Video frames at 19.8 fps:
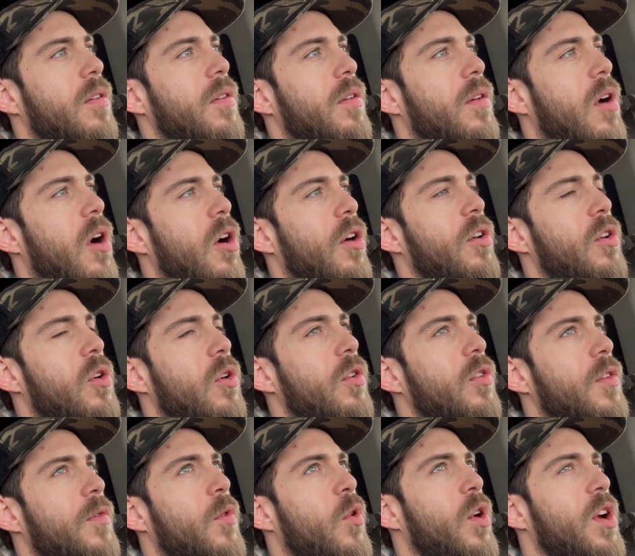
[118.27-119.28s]
articles
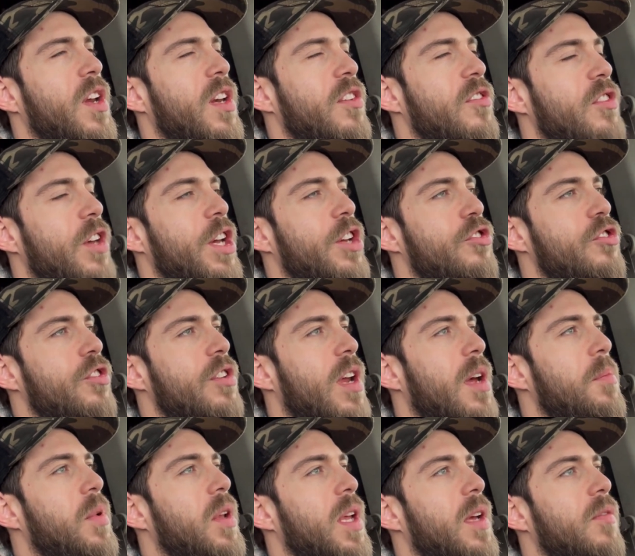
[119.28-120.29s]
of organization, I
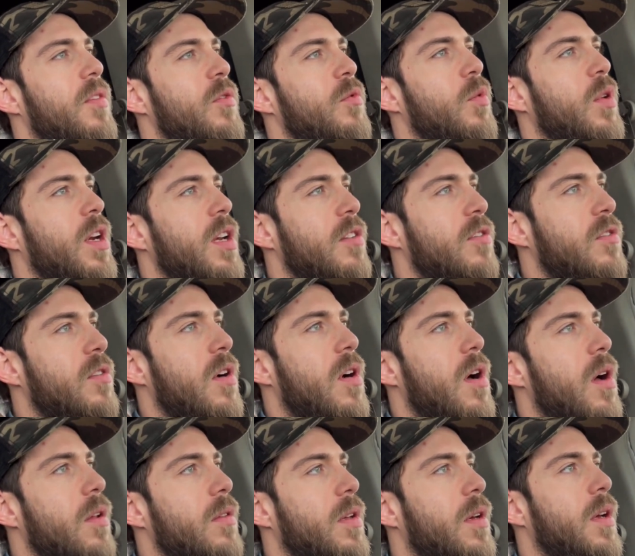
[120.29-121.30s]
believe is what it's
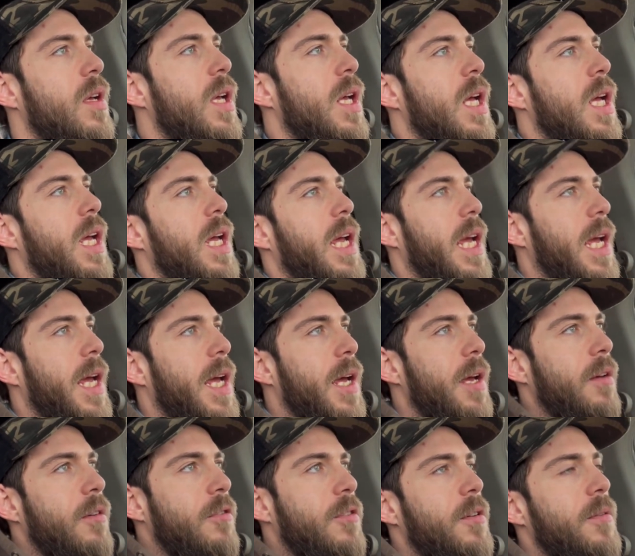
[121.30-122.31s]
called. And